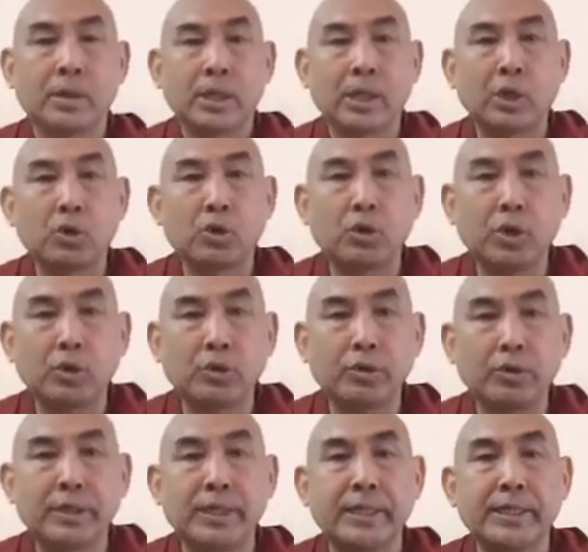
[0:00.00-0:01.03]
Now you are
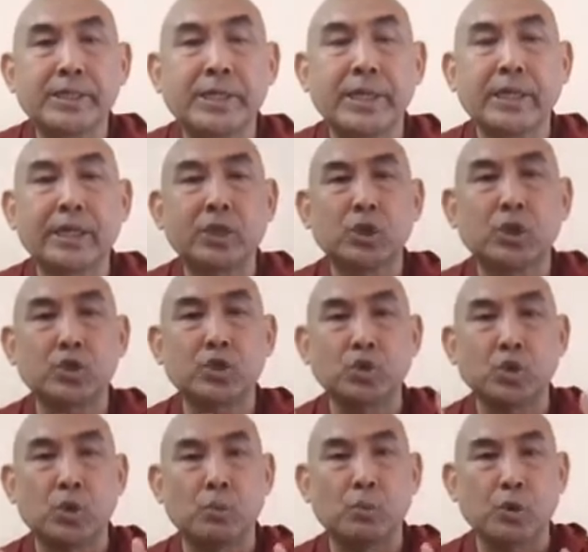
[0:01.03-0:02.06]
not really taking the
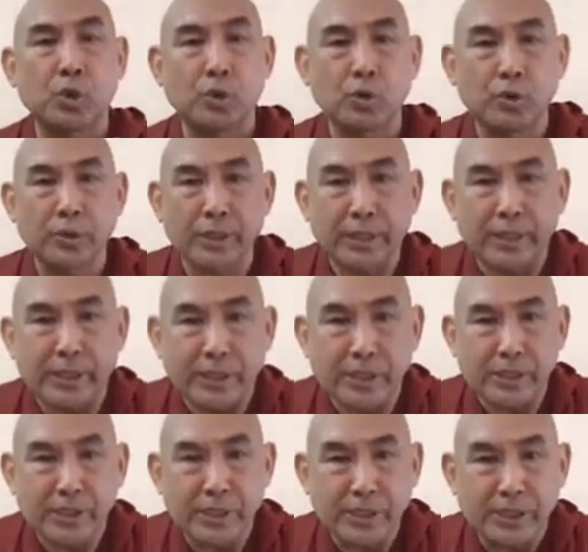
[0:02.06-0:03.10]
job. You are not really
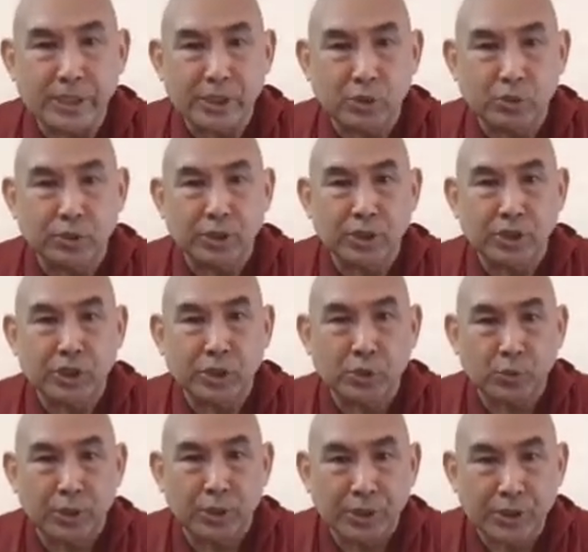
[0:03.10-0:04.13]
entered into the
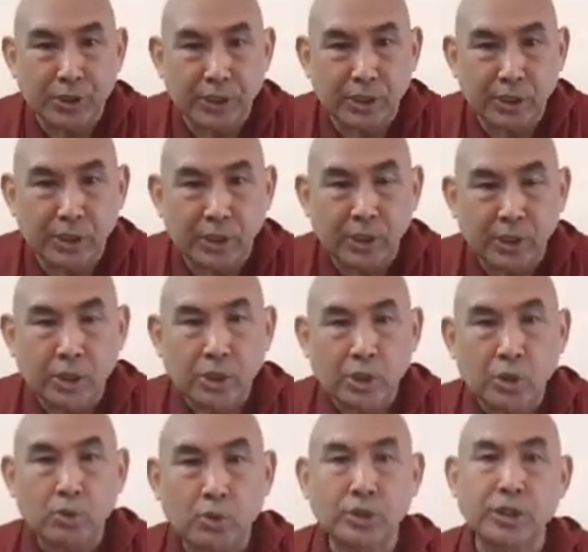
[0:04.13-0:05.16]
situation.
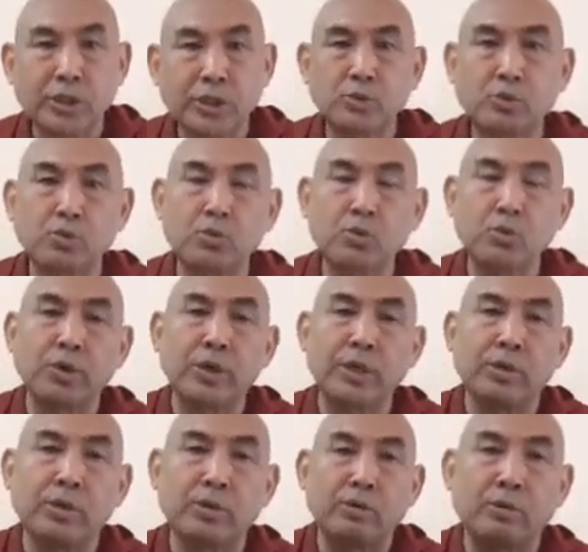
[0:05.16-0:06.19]
You are just
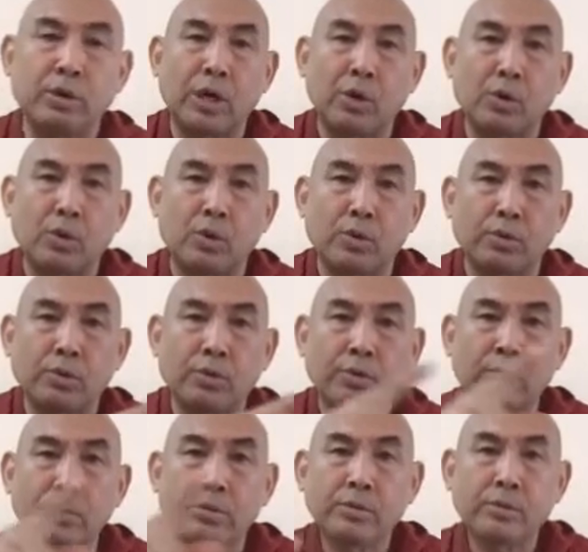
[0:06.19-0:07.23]
looking, around,
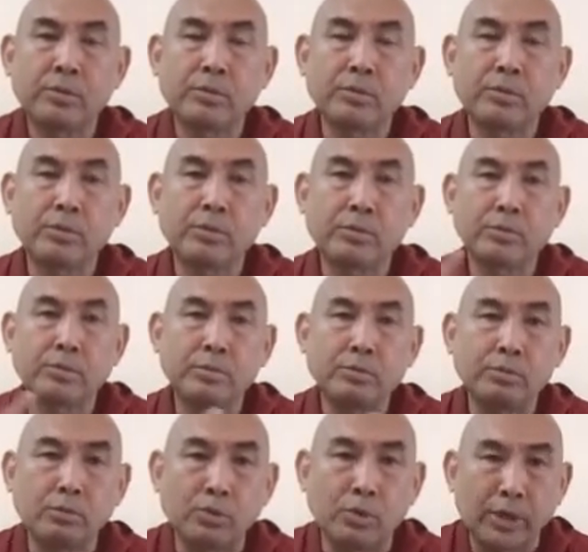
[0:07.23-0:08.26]

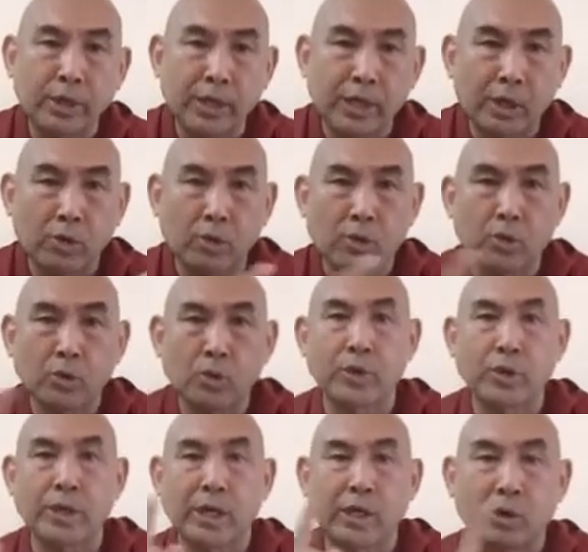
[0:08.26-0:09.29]
going around,
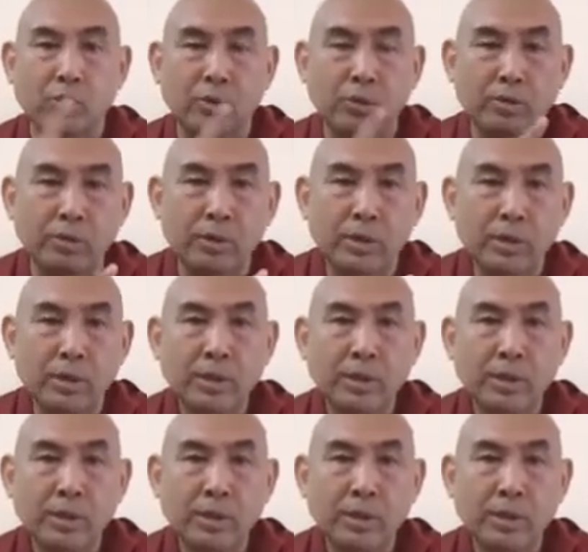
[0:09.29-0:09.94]
looking around.